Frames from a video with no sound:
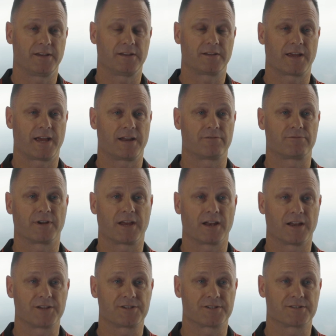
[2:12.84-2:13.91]
ECAN
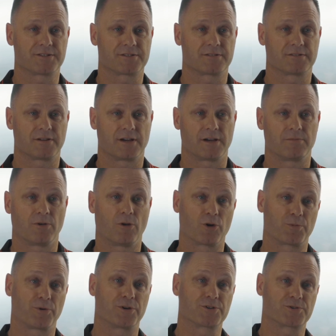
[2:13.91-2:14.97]
regulations,
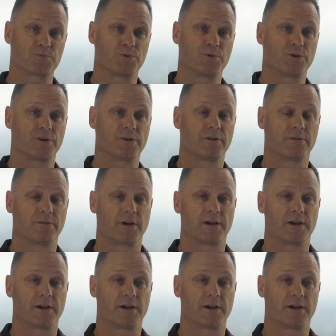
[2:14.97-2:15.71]
log burners were